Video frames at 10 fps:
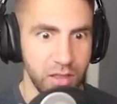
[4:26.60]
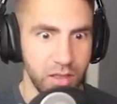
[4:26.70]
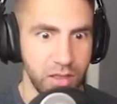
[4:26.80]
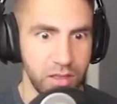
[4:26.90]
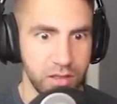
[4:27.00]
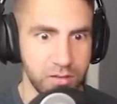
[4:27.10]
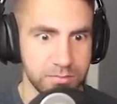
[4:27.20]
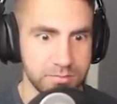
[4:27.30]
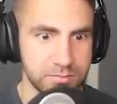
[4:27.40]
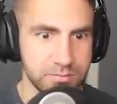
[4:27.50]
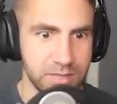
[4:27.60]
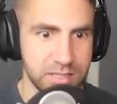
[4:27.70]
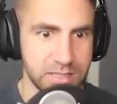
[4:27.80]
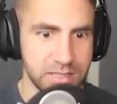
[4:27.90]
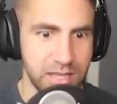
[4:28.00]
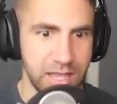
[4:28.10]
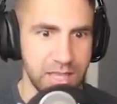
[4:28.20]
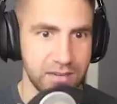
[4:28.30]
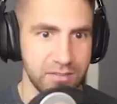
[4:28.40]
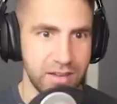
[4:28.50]
This is
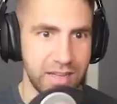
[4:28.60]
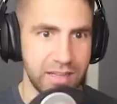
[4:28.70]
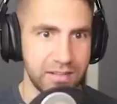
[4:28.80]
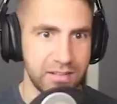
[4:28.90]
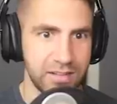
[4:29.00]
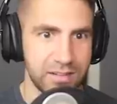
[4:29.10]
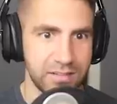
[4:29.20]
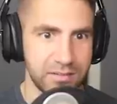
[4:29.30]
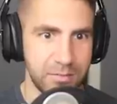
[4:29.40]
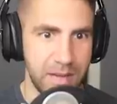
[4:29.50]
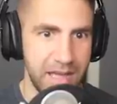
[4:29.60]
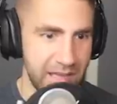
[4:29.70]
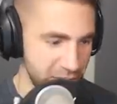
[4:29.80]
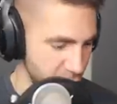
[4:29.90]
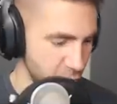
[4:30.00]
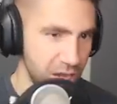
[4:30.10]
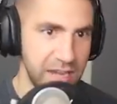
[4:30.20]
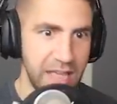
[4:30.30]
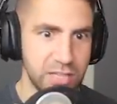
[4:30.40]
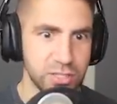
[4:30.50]
taking a while. Oh my
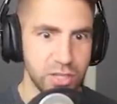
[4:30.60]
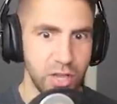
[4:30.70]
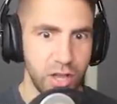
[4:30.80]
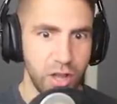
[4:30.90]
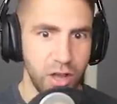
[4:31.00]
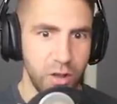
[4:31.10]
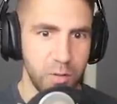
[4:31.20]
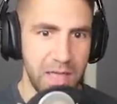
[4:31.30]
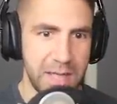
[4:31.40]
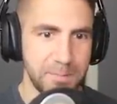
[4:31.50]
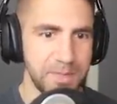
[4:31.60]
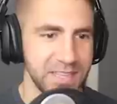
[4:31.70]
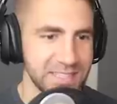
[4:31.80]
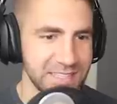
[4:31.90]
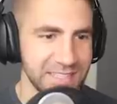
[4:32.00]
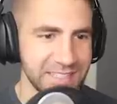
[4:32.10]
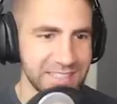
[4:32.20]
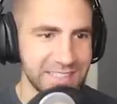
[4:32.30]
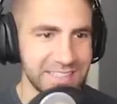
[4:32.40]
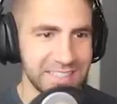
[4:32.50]
goodness. Okay, this
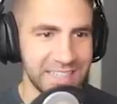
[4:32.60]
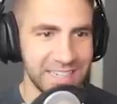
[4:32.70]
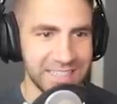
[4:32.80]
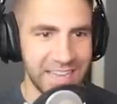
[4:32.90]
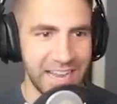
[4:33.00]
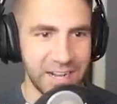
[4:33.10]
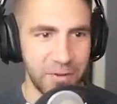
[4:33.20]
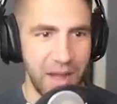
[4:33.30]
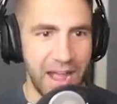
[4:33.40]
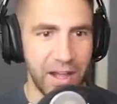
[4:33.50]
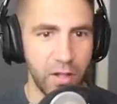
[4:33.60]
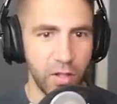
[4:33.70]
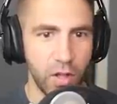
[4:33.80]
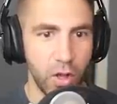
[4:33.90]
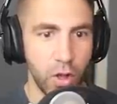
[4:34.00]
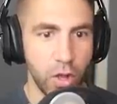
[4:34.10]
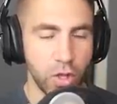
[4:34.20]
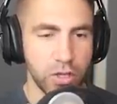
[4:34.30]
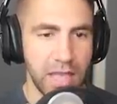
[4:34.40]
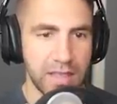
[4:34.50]
is gonna take a while.
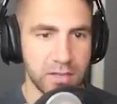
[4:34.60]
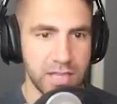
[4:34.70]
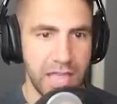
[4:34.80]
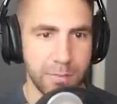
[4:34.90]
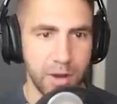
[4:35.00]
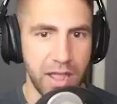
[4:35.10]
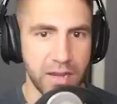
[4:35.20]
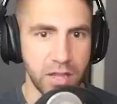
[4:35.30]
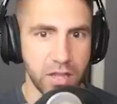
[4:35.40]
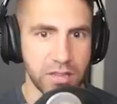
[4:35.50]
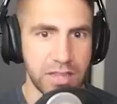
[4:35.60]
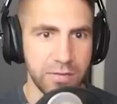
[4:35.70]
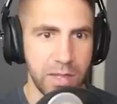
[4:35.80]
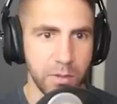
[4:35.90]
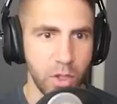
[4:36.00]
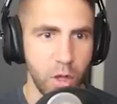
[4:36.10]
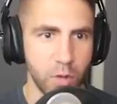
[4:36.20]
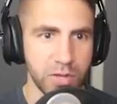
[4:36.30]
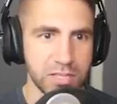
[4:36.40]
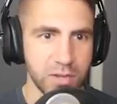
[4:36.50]
Okay, there's a hammerhead. Leave him
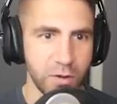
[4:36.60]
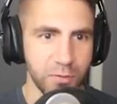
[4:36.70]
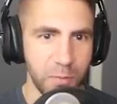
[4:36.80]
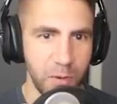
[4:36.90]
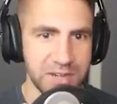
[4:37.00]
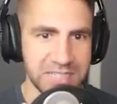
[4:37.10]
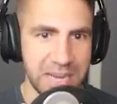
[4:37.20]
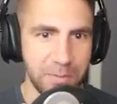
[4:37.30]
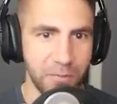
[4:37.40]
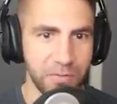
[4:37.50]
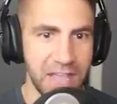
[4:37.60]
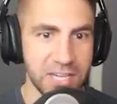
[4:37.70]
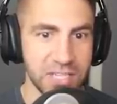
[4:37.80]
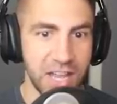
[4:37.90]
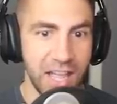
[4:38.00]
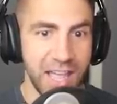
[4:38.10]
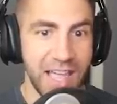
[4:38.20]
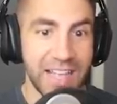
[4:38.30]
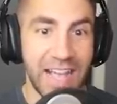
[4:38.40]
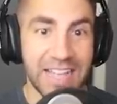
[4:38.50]
alone. Let's go for more zebrafish.
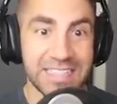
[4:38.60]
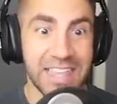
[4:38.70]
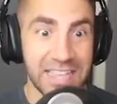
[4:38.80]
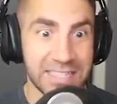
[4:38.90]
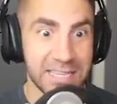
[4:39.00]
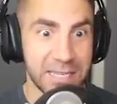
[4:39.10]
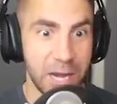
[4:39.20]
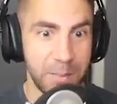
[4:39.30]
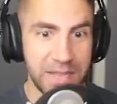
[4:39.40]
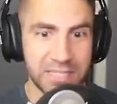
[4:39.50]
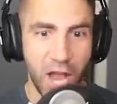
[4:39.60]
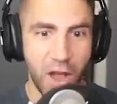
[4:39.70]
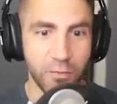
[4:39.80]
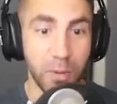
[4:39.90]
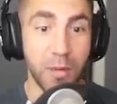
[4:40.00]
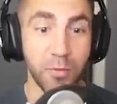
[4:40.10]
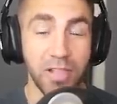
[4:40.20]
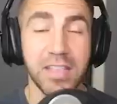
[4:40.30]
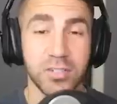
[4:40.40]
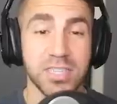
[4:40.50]
Guys, this is gonna be tough, but I'm
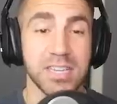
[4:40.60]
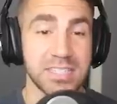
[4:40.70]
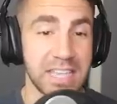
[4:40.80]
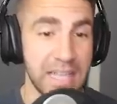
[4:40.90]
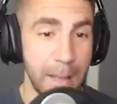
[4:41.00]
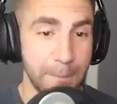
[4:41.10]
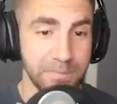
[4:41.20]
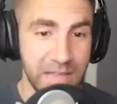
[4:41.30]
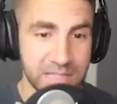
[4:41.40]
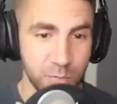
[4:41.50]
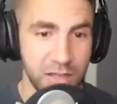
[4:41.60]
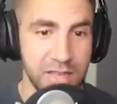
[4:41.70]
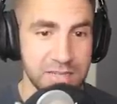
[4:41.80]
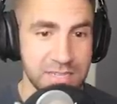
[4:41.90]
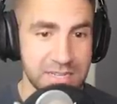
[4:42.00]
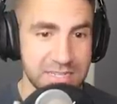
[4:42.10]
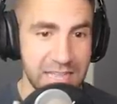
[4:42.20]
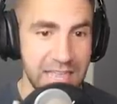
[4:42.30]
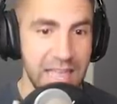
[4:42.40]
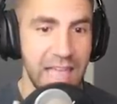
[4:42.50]
really interested to see. Guys, I'm really interested to
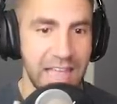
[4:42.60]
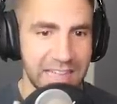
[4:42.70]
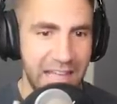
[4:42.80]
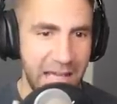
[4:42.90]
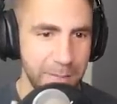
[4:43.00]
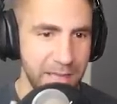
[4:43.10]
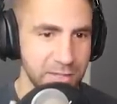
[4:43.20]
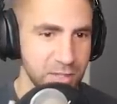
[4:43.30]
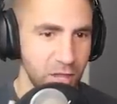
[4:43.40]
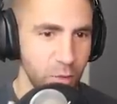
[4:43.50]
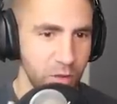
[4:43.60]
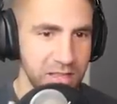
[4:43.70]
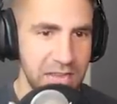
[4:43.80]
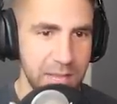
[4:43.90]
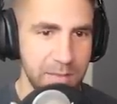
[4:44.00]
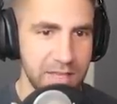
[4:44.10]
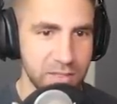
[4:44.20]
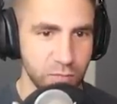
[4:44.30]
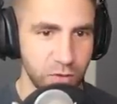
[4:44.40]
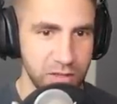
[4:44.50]
see in the comments what the name
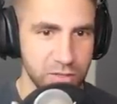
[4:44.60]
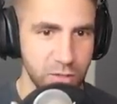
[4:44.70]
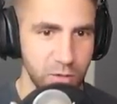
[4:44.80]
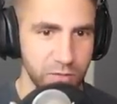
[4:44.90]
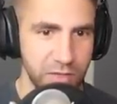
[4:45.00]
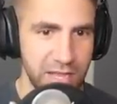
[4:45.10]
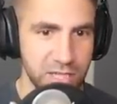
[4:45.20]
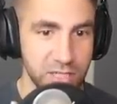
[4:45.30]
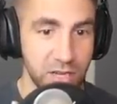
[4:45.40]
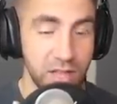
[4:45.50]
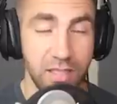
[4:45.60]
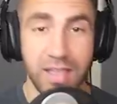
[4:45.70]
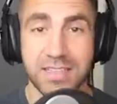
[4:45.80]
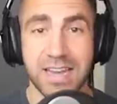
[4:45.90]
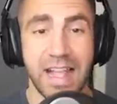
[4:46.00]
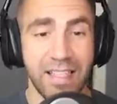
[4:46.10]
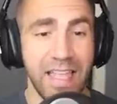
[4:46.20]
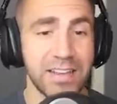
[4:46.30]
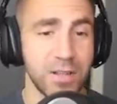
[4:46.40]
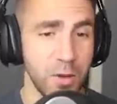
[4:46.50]
is for this tuna fish. Like I said, I
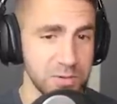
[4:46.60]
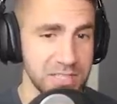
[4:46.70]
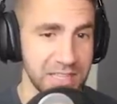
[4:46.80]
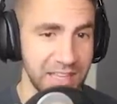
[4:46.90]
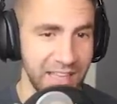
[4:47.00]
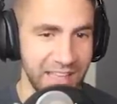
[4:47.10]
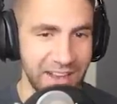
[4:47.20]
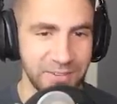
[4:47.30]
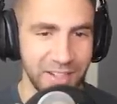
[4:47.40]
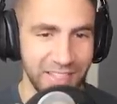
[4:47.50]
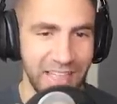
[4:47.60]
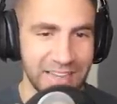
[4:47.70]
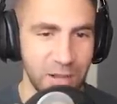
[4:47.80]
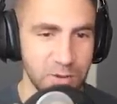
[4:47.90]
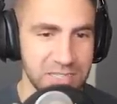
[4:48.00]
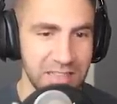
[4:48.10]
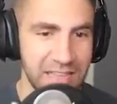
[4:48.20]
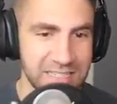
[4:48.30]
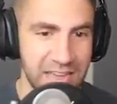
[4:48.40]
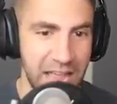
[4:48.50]
liked Ghosty. I really liked Ghosty
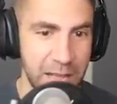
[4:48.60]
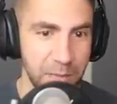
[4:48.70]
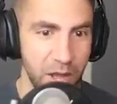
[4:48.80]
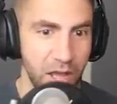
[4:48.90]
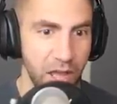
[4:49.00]
last time.